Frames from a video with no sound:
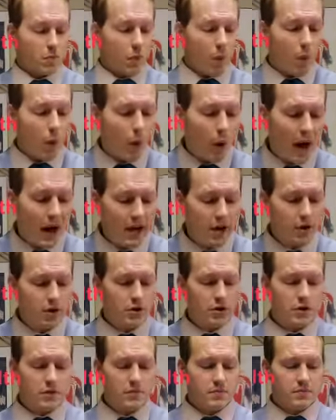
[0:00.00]

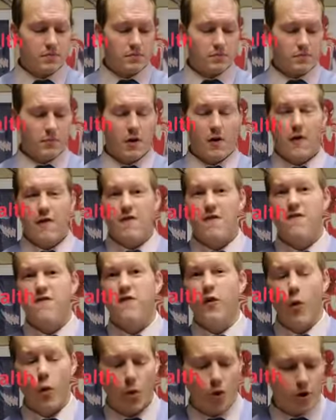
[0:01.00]
Wired,
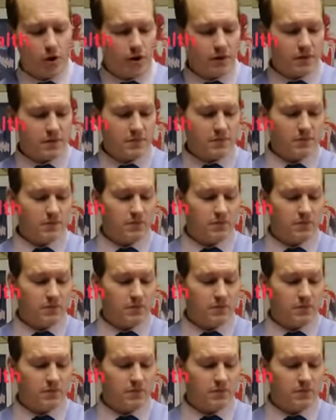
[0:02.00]
Ford,